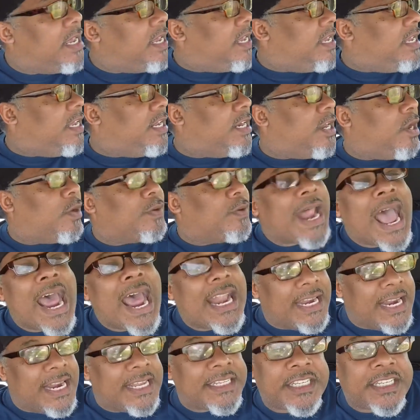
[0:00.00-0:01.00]
you know, not
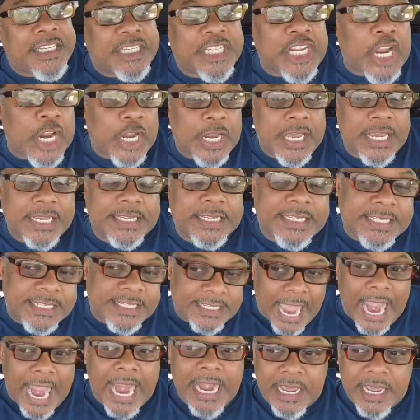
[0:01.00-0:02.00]
necessarily
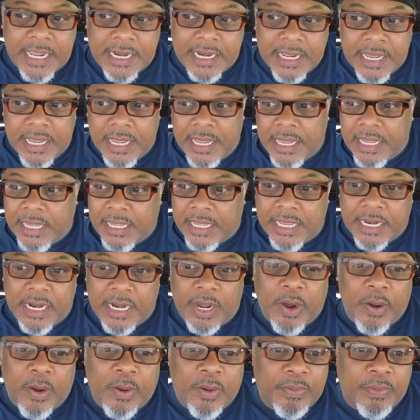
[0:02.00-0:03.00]
excited, you
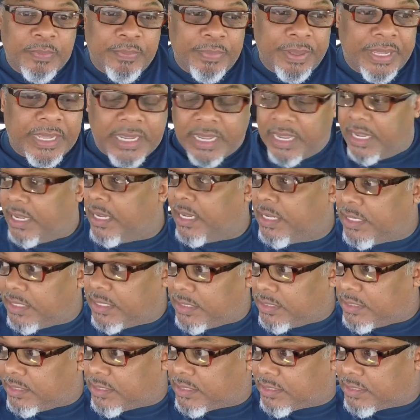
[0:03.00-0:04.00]
know,
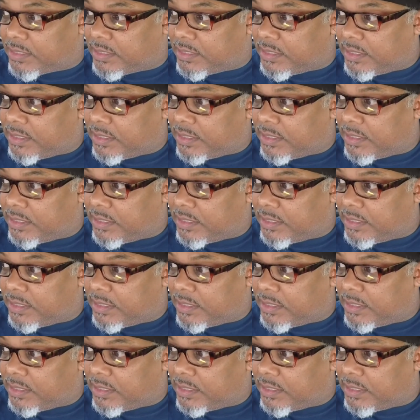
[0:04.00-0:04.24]
because